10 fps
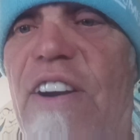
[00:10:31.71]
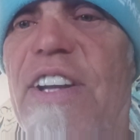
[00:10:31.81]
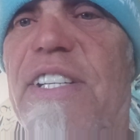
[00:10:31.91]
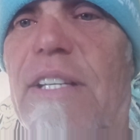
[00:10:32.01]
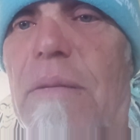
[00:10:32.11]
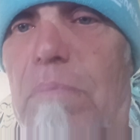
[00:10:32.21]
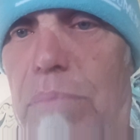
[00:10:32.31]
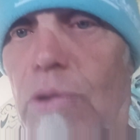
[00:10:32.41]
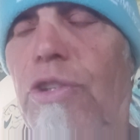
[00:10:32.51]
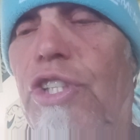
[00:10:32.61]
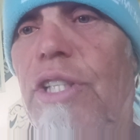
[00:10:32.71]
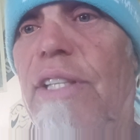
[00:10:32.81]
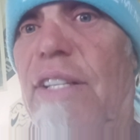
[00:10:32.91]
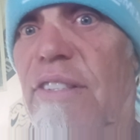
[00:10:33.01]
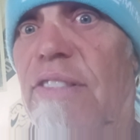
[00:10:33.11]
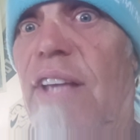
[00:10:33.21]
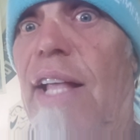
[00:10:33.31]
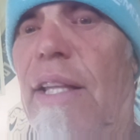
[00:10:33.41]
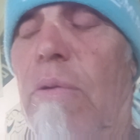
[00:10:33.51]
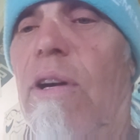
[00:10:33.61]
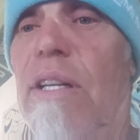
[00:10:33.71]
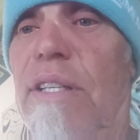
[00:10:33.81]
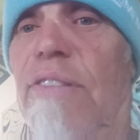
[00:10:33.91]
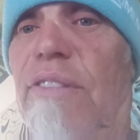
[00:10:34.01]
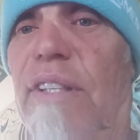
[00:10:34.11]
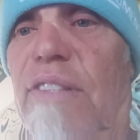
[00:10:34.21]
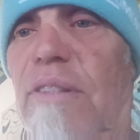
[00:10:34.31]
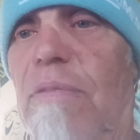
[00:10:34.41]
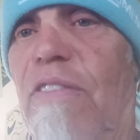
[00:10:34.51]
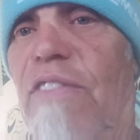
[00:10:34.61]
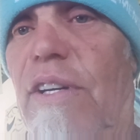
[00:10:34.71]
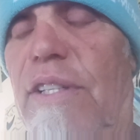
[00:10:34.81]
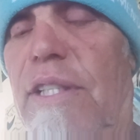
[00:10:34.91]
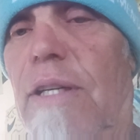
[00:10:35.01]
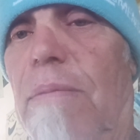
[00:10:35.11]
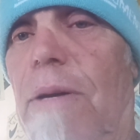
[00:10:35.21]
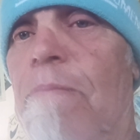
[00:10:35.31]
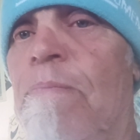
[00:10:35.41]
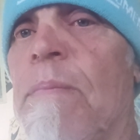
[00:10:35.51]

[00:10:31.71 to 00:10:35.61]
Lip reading: fairy tale bullshit. That's exactly what it is, an SMR fairy tale. But